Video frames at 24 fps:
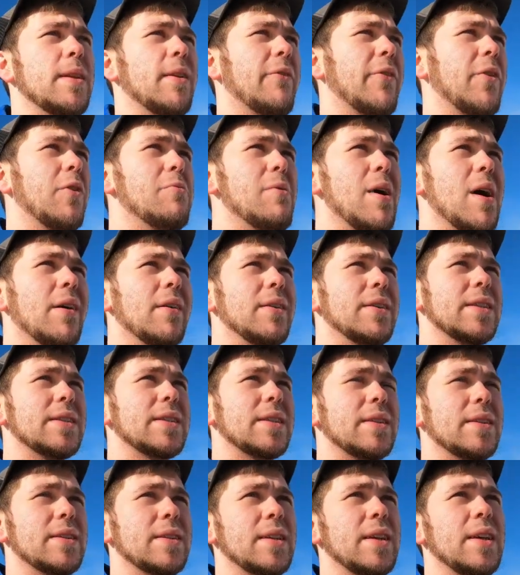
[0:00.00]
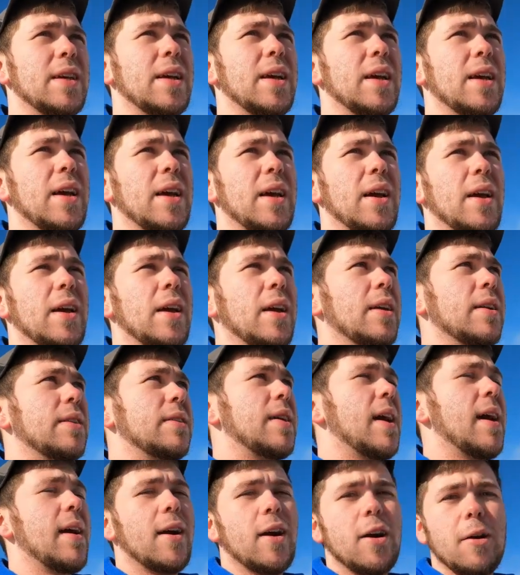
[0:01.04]
The fuel mileage isn't
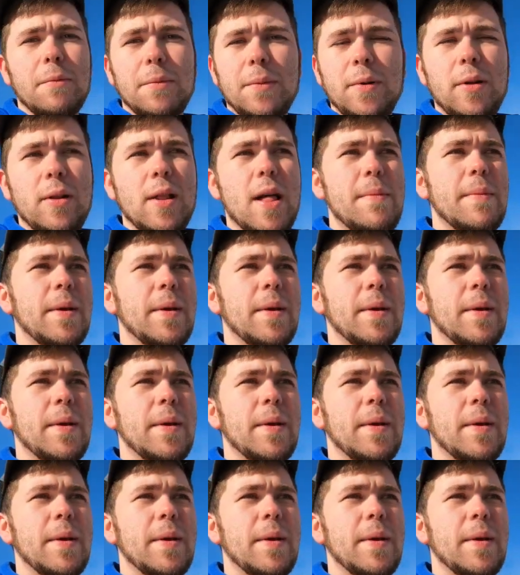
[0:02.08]
terrible.